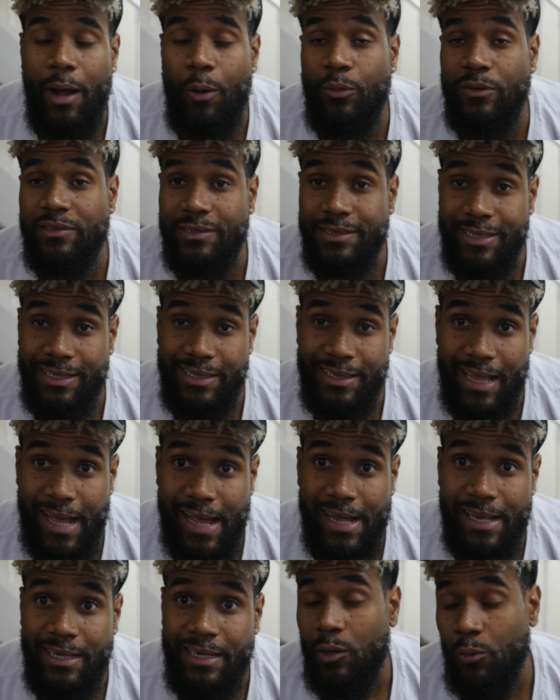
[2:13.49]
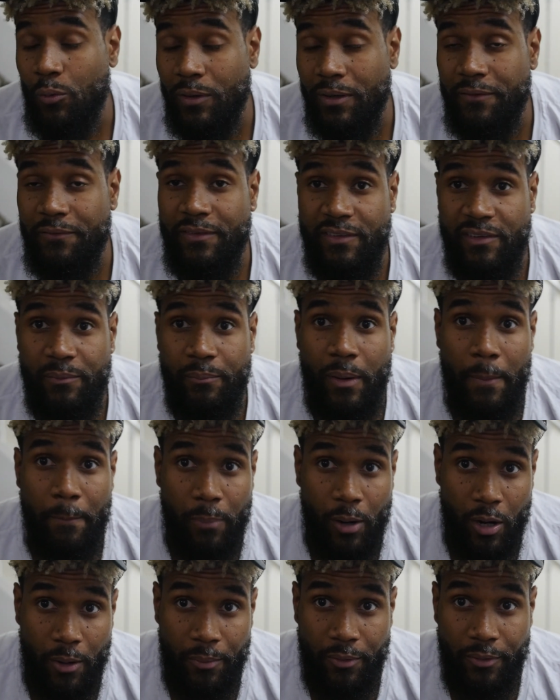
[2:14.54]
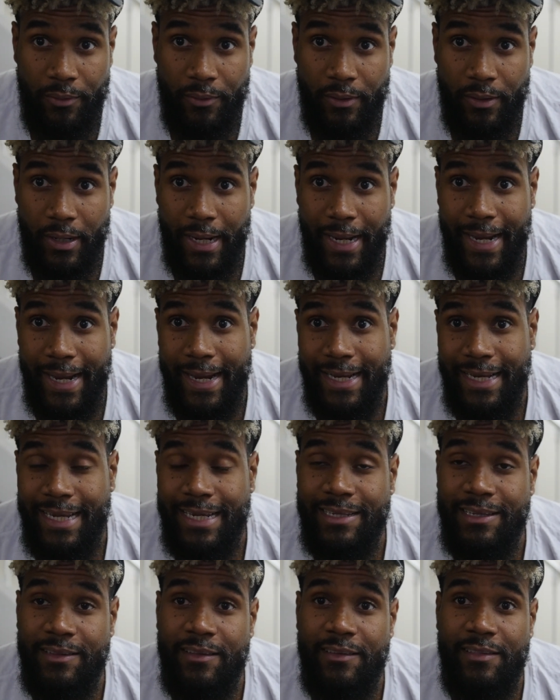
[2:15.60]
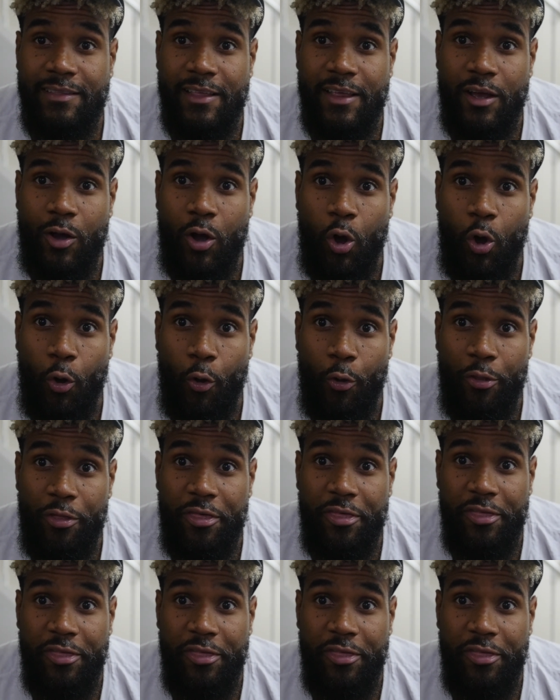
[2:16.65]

And once I did that, I went to visit my barber, and he did this thing called